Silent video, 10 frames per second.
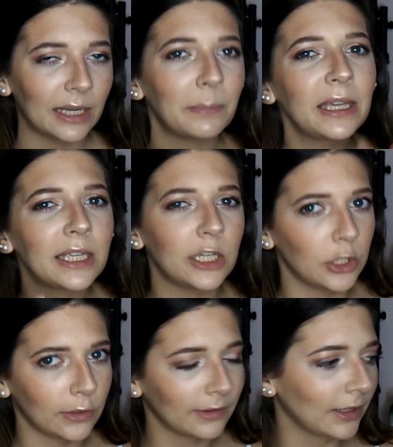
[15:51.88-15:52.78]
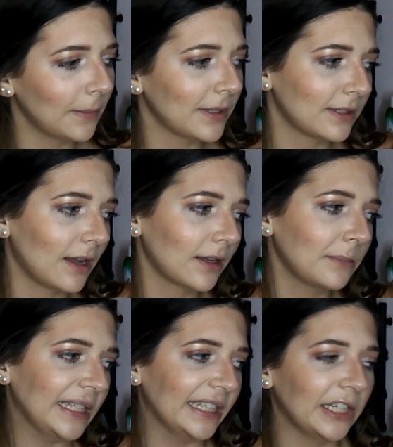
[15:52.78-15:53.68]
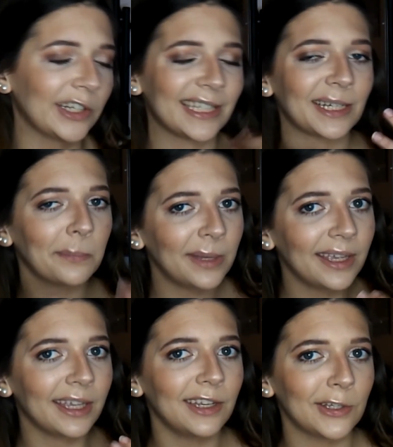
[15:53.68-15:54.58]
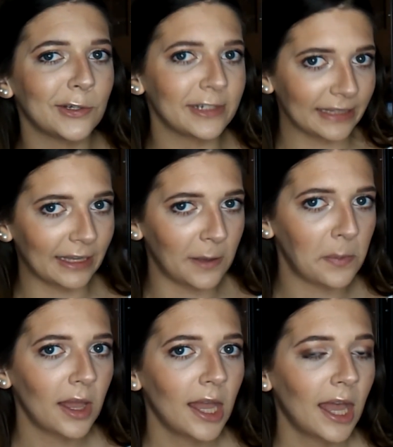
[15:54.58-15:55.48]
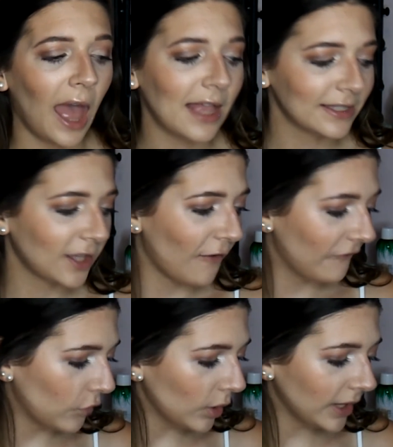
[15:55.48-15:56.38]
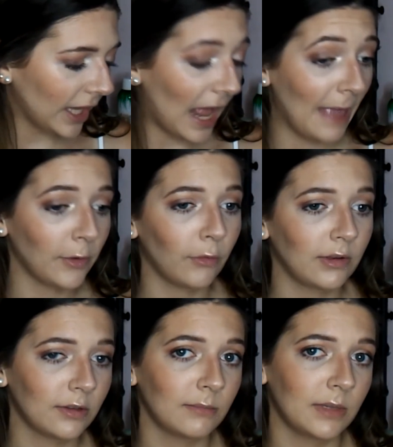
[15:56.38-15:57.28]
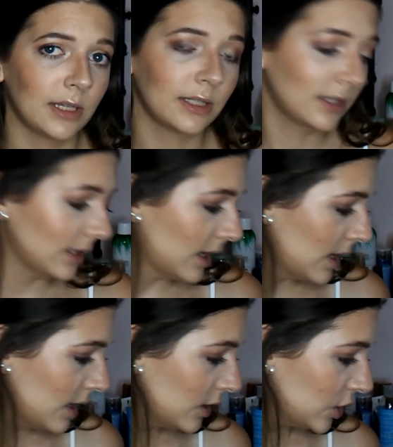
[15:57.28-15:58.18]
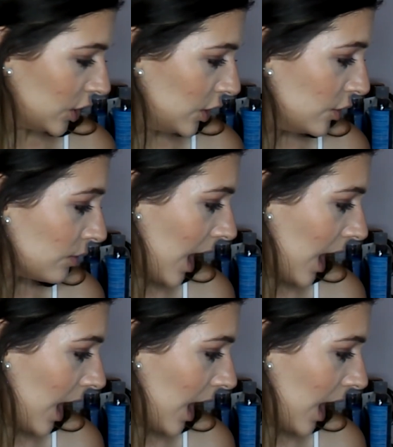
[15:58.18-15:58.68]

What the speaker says: a pinky nude lip. It's not completely nude. It's like a pinky nude lip. And so for that, I'm going to mix two